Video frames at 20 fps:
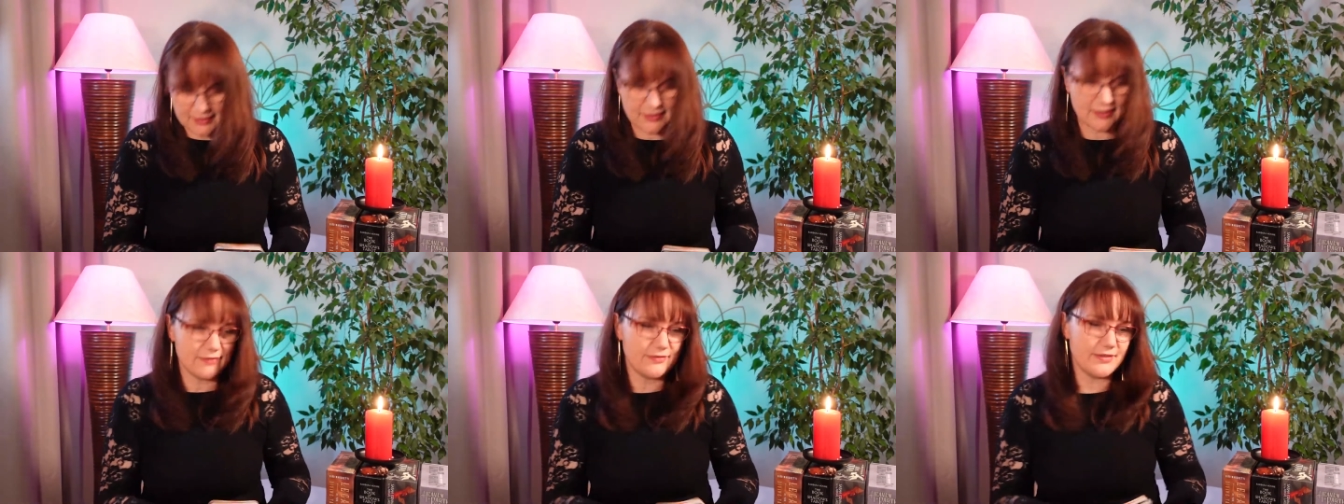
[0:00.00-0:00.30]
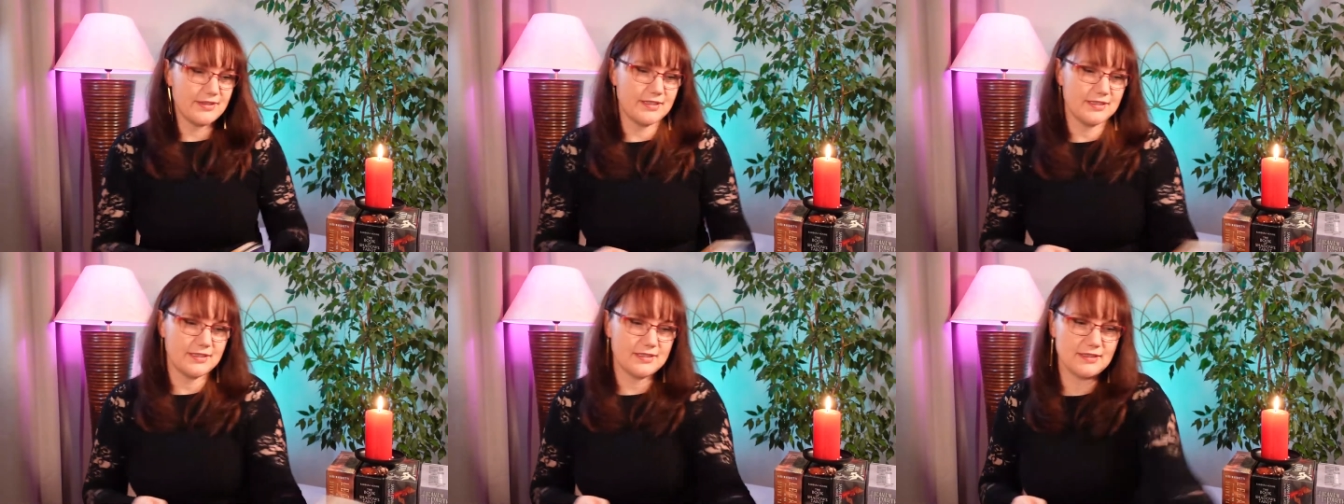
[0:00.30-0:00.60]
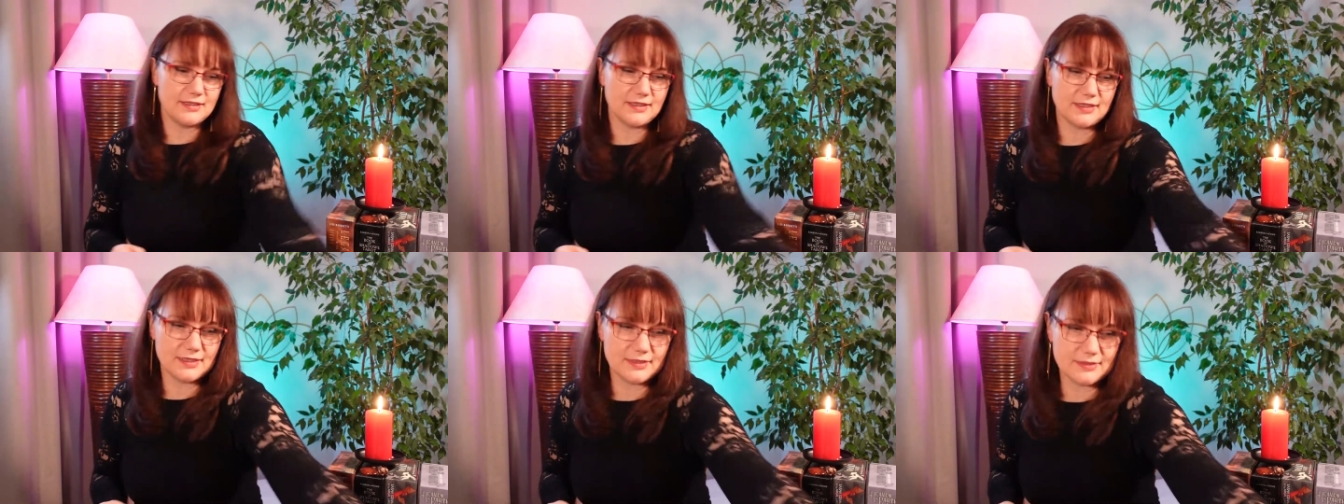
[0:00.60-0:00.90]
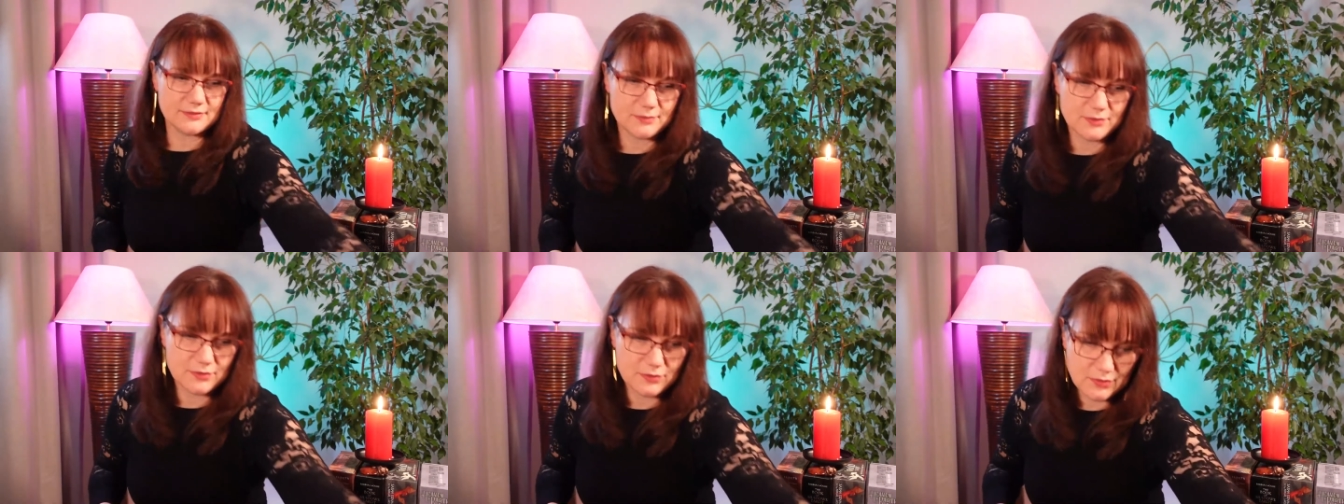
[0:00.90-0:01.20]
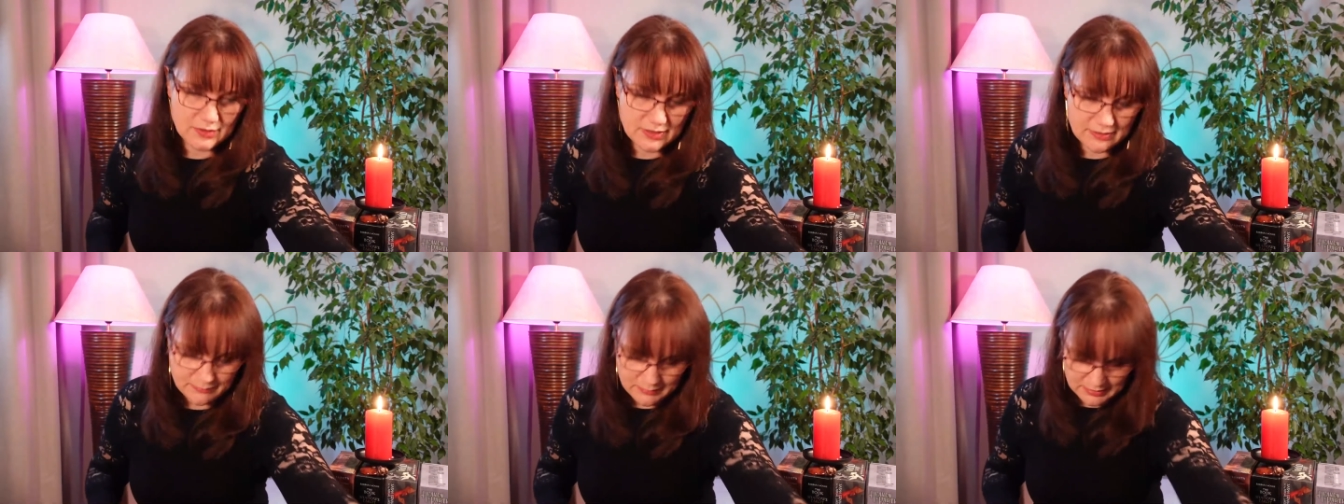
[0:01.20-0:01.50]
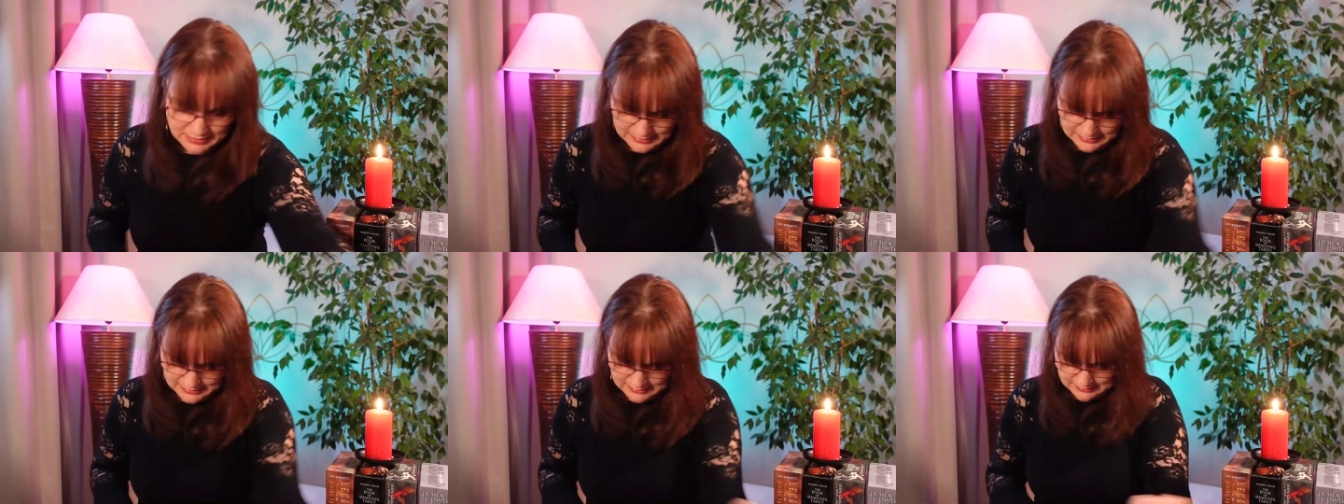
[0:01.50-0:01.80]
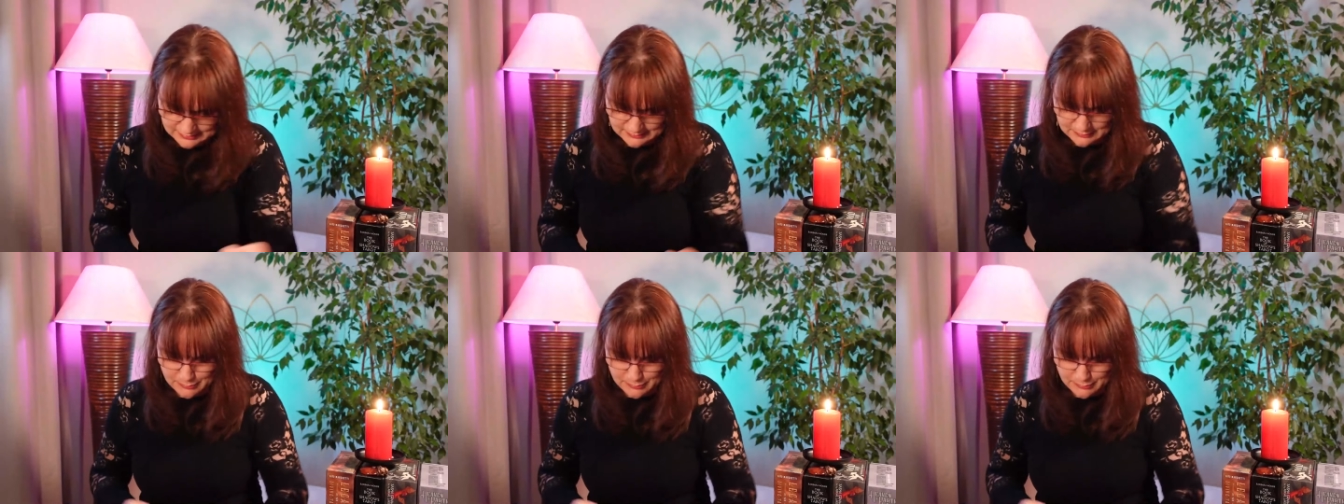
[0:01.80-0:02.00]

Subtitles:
Definitely the cards want to come in